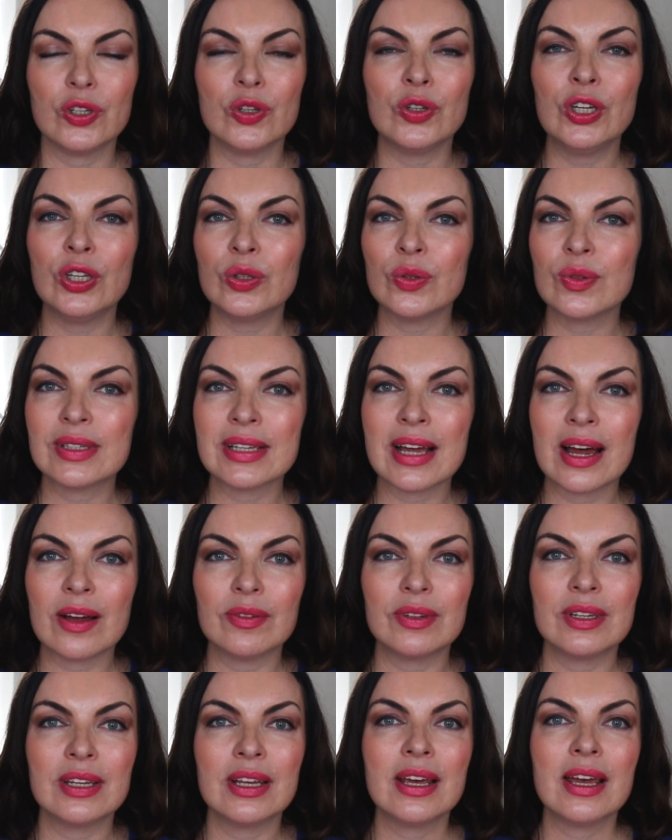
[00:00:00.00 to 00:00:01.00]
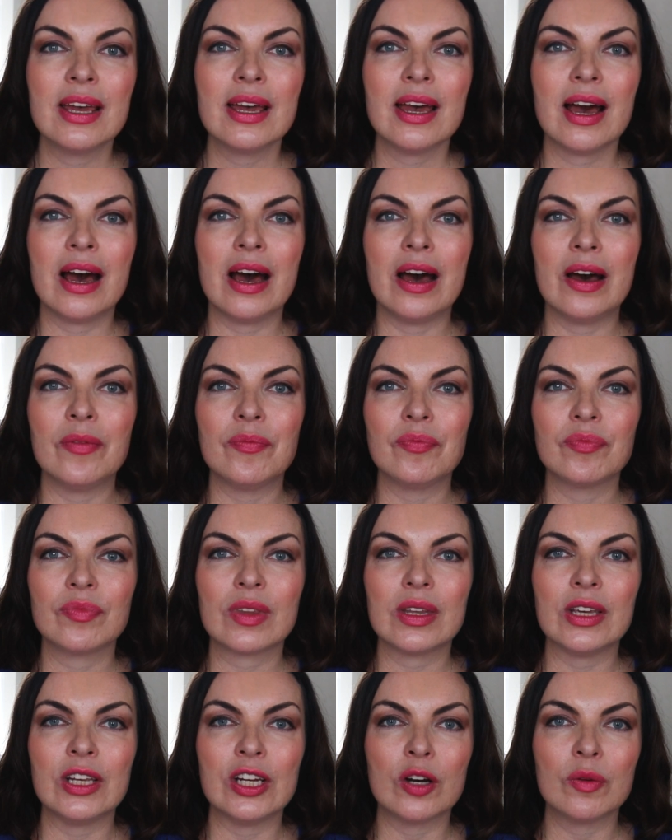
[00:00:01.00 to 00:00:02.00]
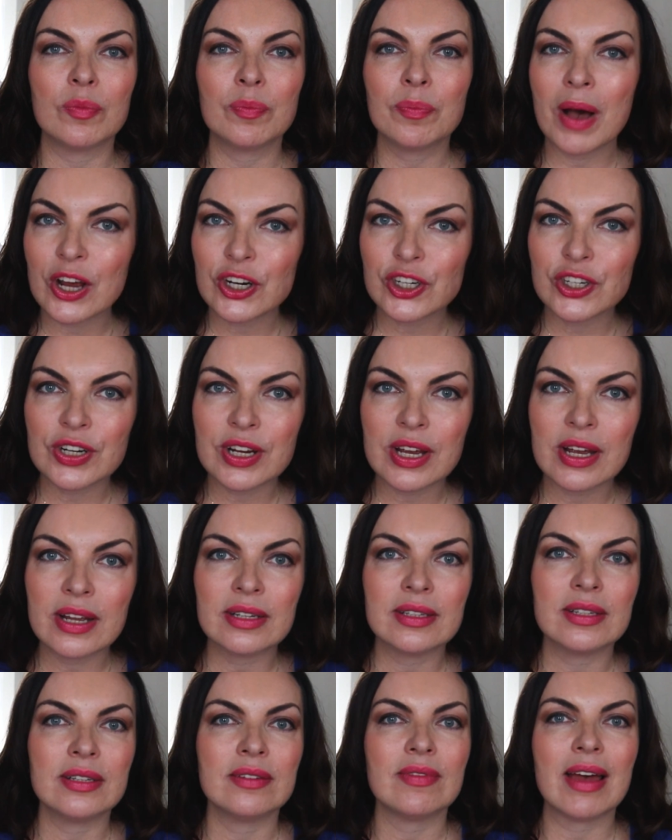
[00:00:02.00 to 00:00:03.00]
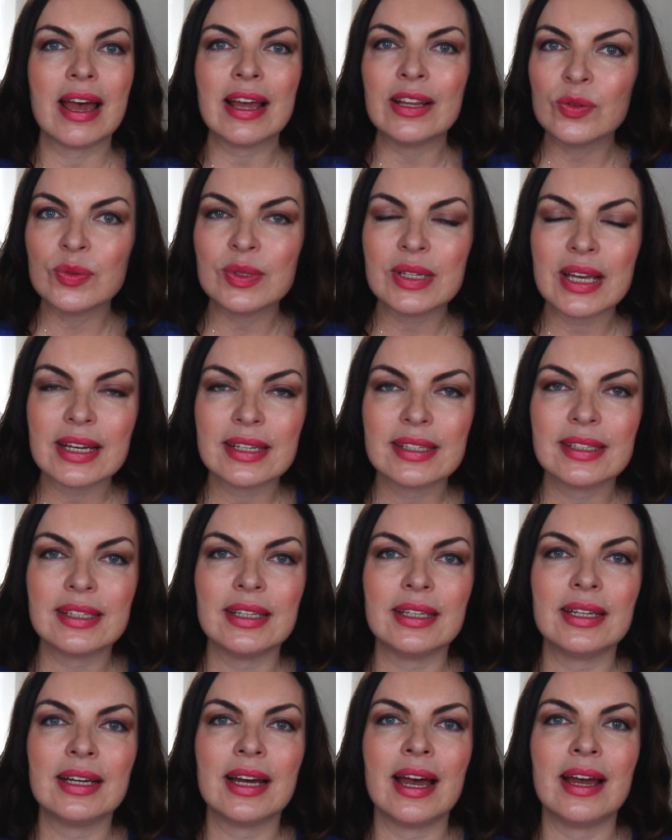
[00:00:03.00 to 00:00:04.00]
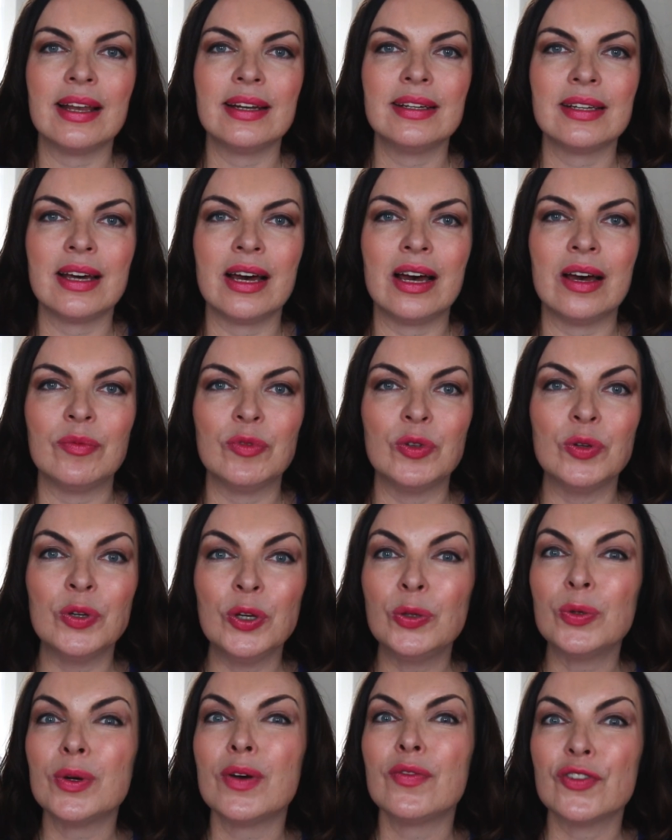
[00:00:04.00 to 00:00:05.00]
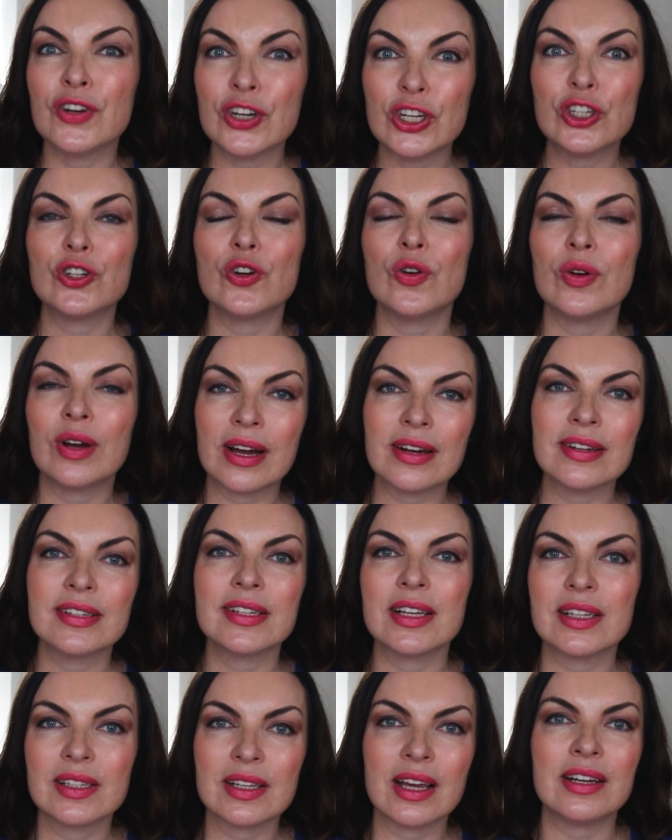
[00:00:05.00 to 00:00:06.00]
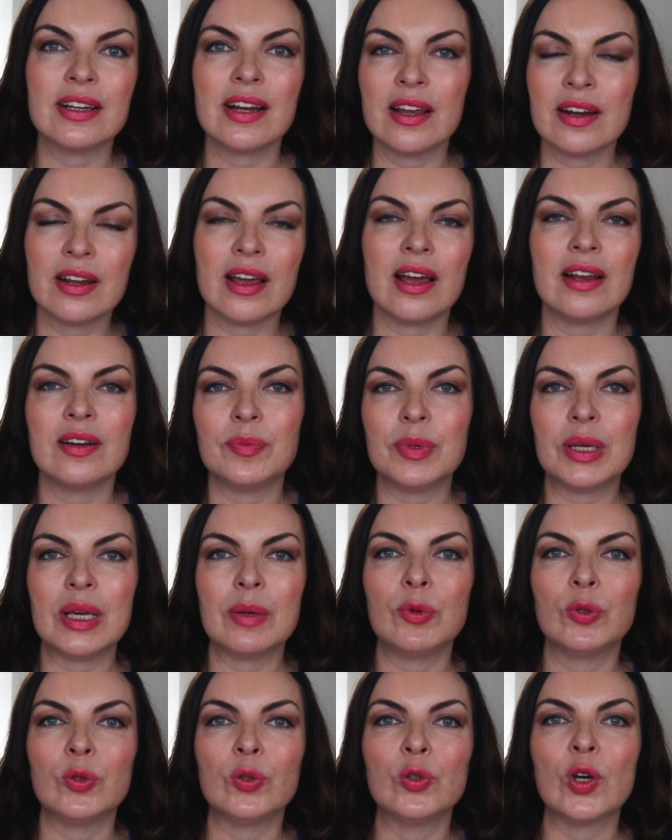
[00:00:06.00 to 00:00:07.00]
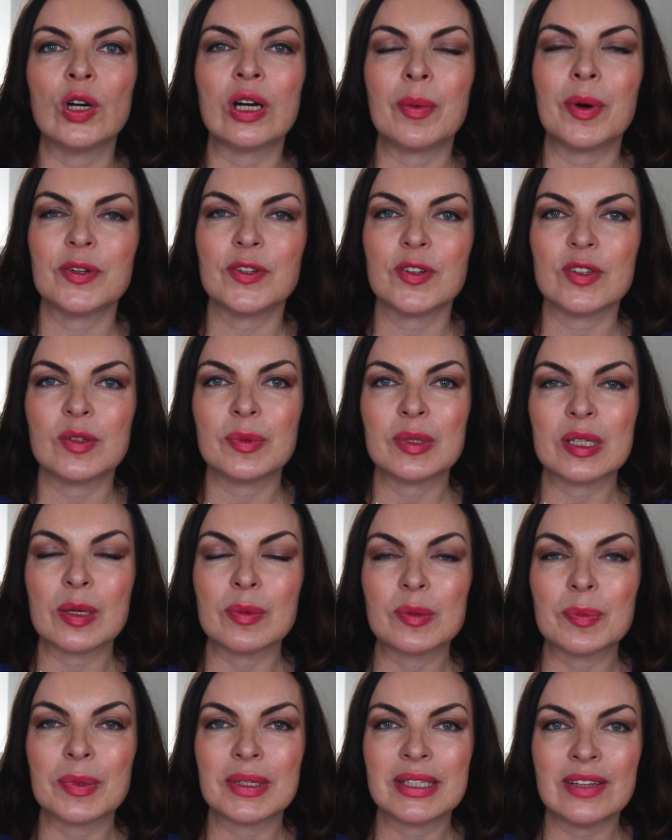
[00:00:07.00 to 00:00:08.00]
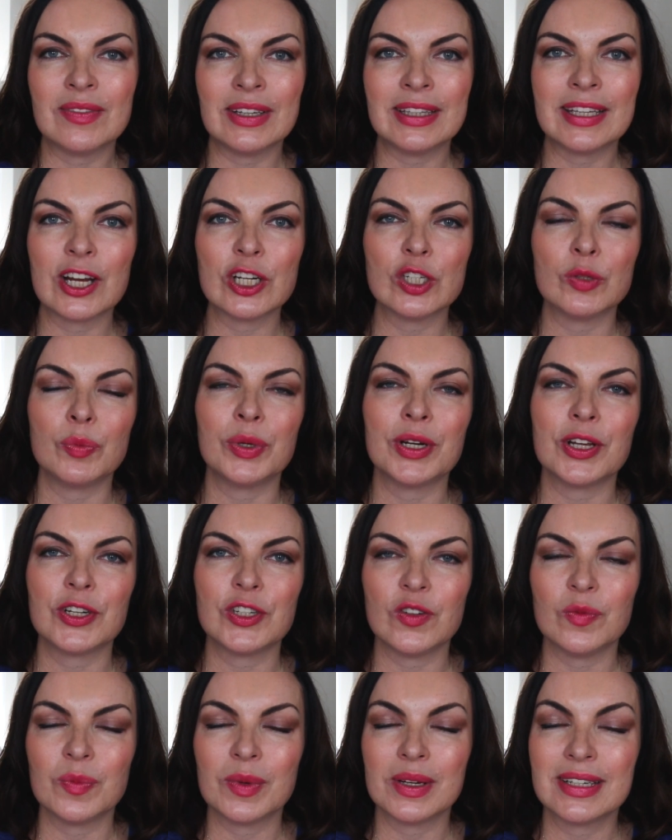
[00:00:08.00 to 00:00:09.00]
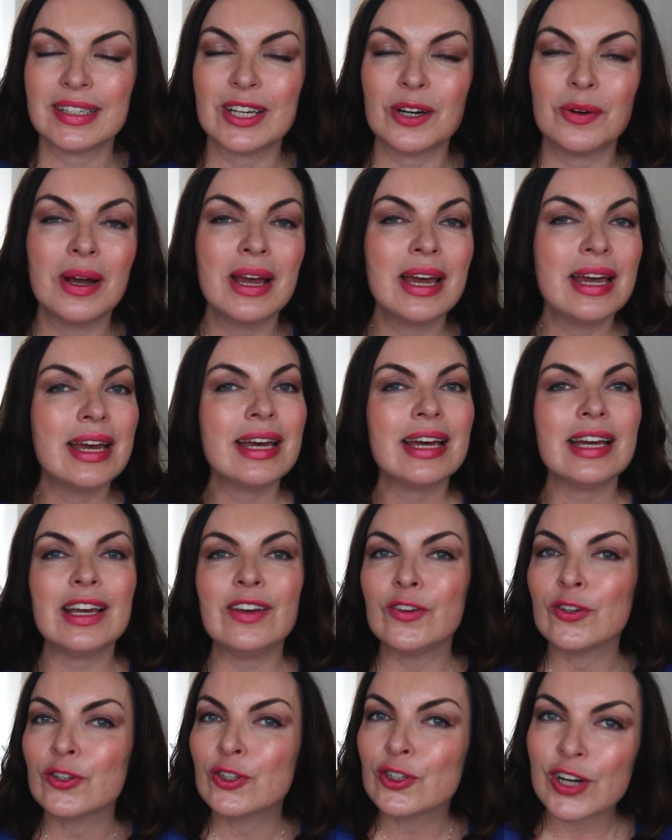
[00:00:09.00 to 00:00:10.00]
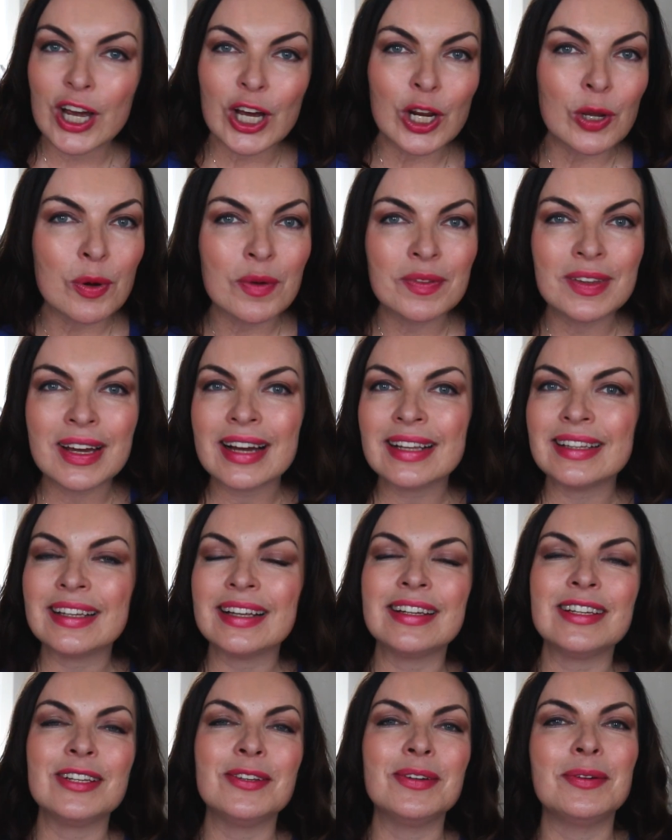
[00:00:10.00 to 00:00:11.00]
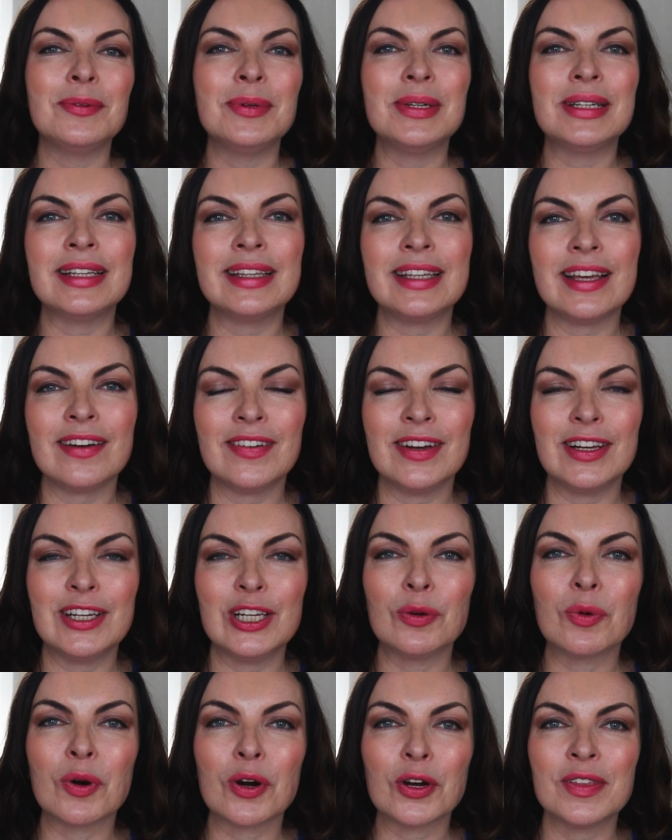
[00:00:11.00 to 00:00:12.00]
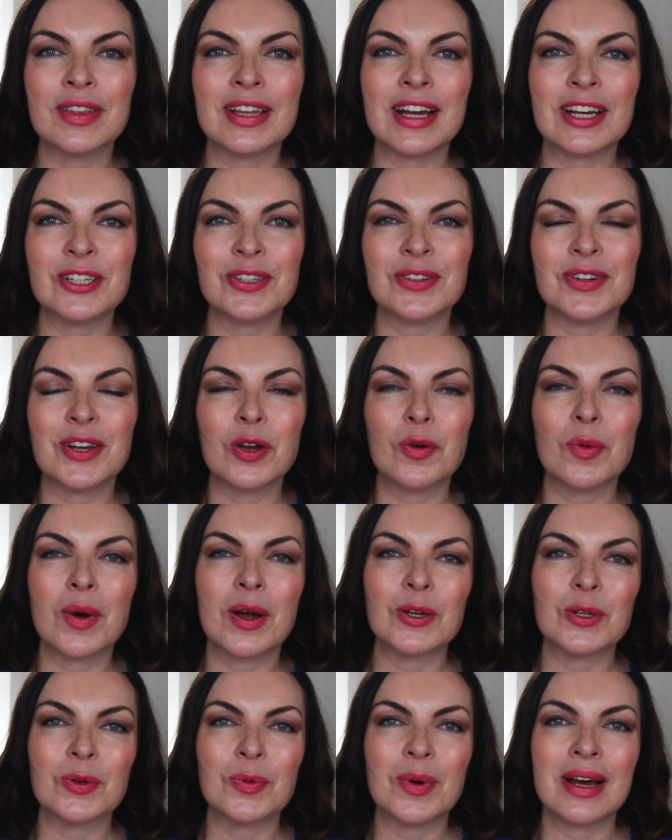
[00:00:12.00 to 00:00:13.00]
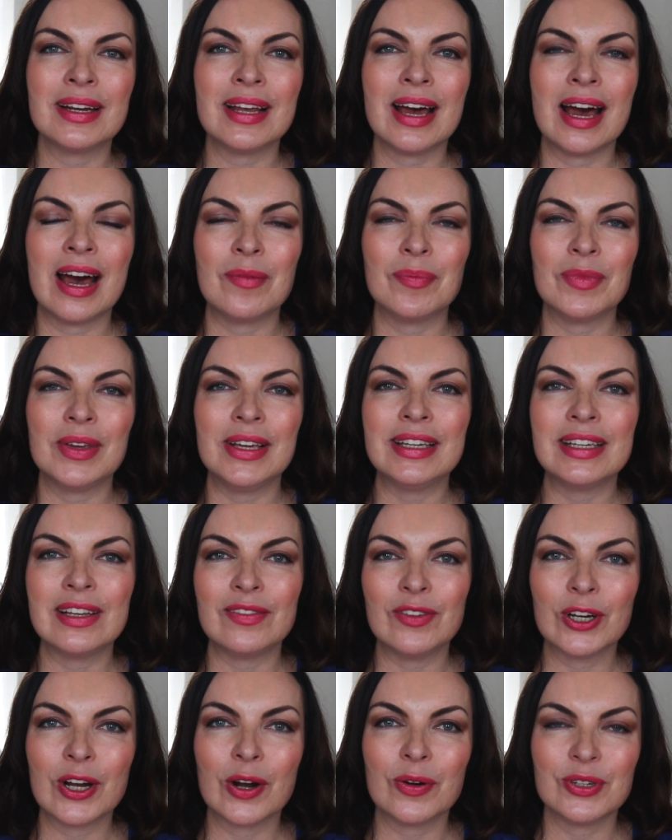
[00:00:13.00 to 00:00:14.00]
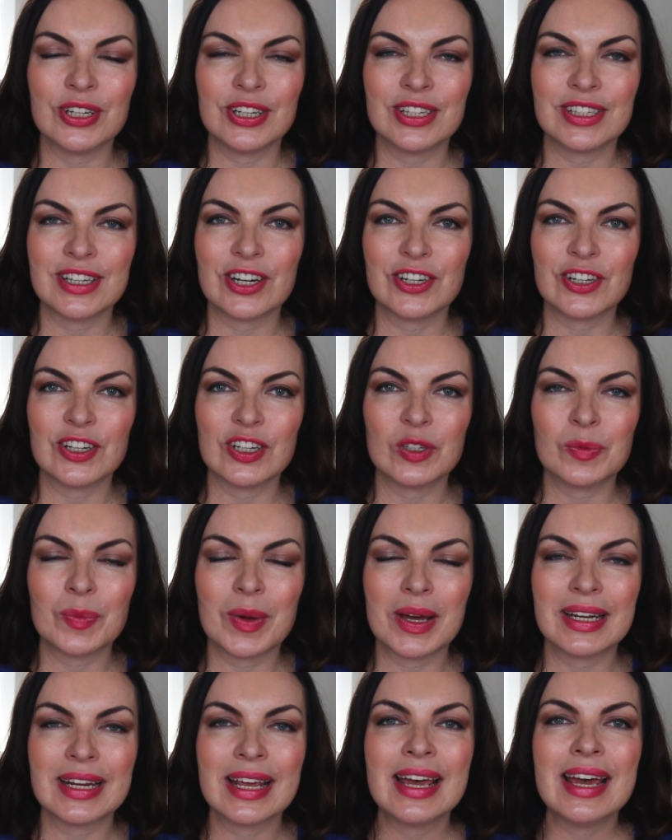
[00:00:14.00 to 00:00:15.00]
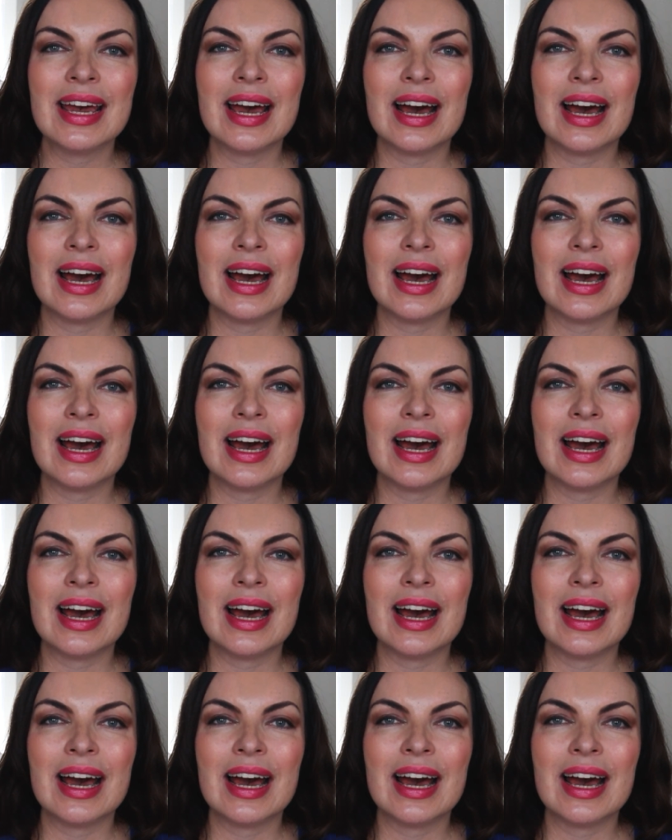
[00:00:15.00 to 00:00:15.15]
You need to sound passionate, enthusiastic, and you need to have really strong answers and be able to talk about just some specific tangible achievements. So if you struggle with that, then we can definitely work on that during one-to-one interview coaching sessions. But